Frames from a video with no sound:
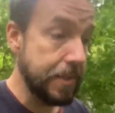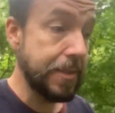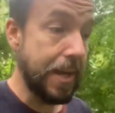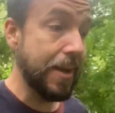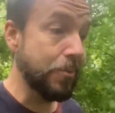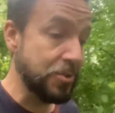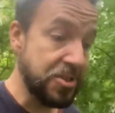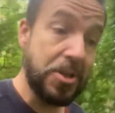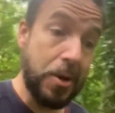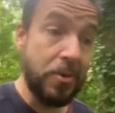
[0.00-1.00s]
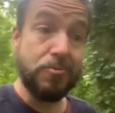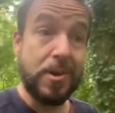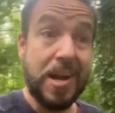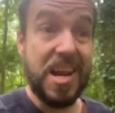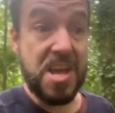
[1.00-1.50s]
there was, you know, a
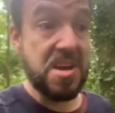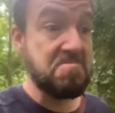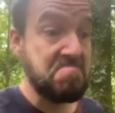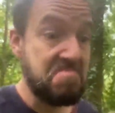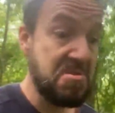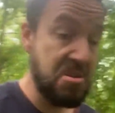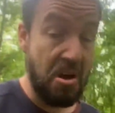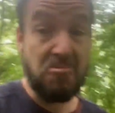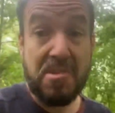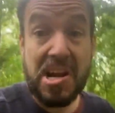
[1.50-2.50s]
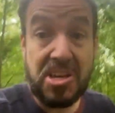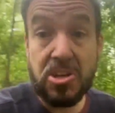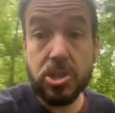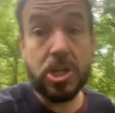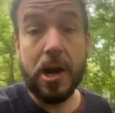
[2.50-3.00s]
really, a really
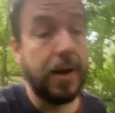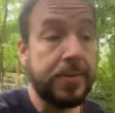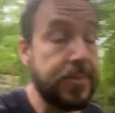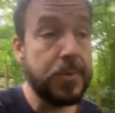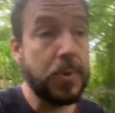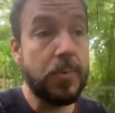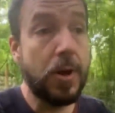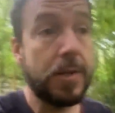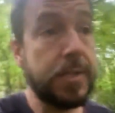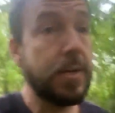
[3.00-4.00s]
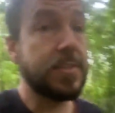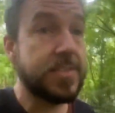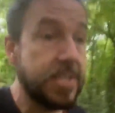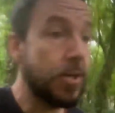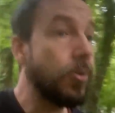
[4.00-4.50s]
good chance that we weren't going to
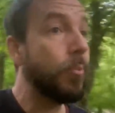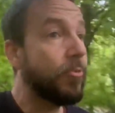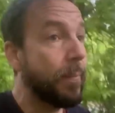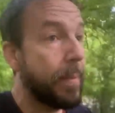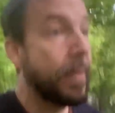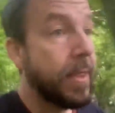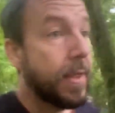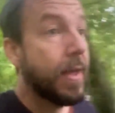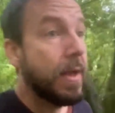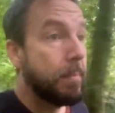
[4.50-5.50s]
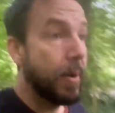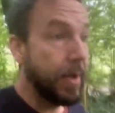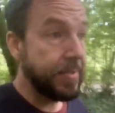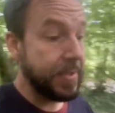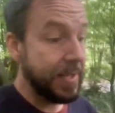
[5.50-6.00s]
see a crop from them.
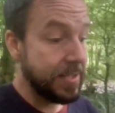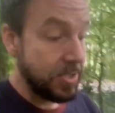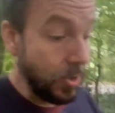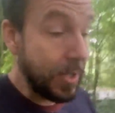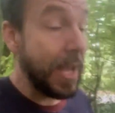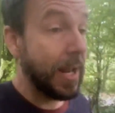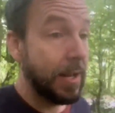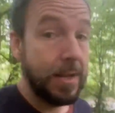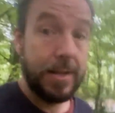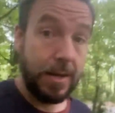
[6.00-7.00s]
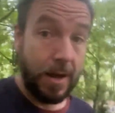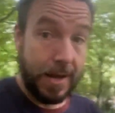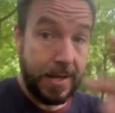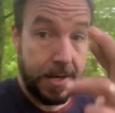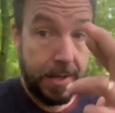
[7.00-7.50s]
But it's looking
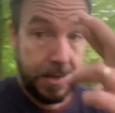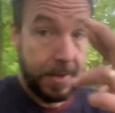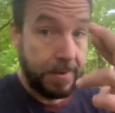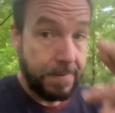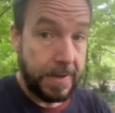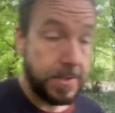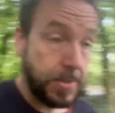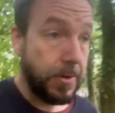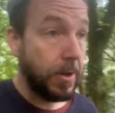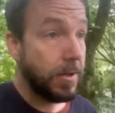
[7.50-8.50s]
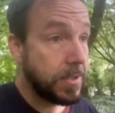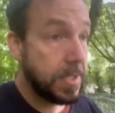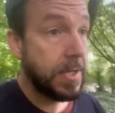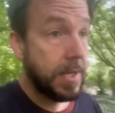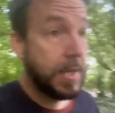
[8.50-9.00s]
like, fingers crossed,
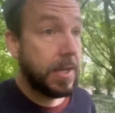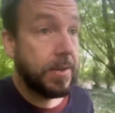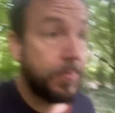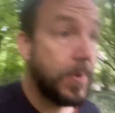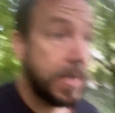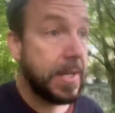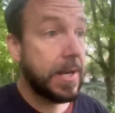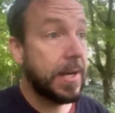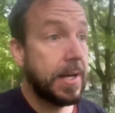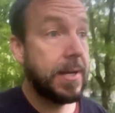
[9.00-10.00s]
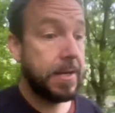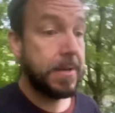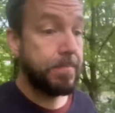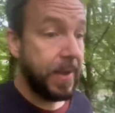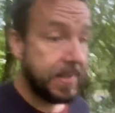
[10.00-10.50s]
if we uh,
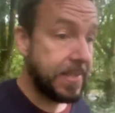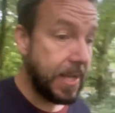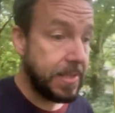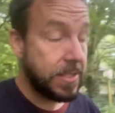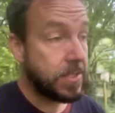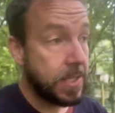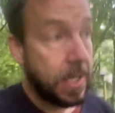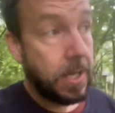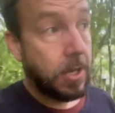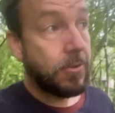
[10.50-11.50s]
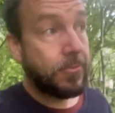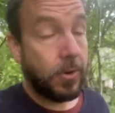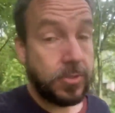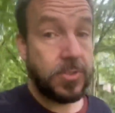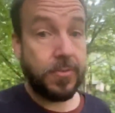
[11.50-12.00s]
maintain this
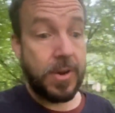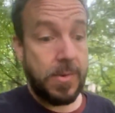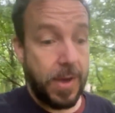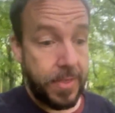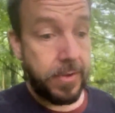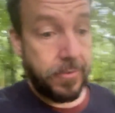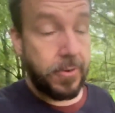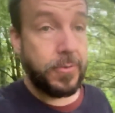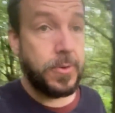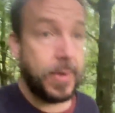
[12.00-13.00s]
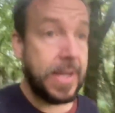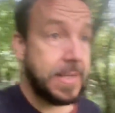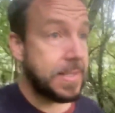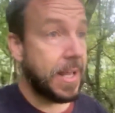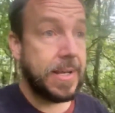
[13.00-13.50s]
frost-free weather for a few weeks,
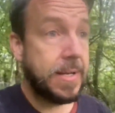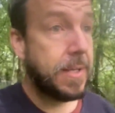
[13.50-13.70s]
then